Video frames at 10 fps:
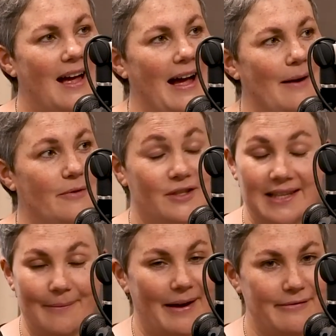We've just
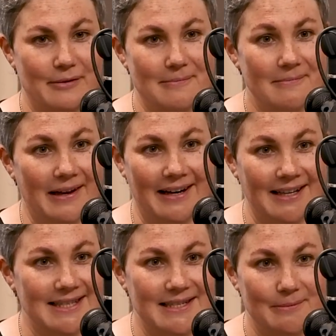come back from an
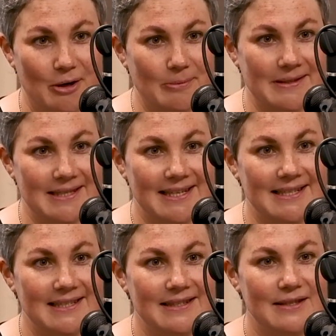Arts Centre Melbourne
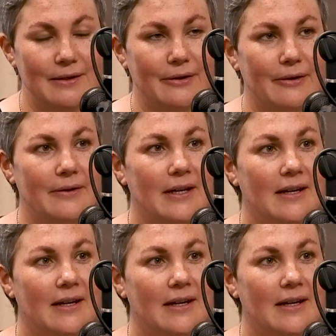season. So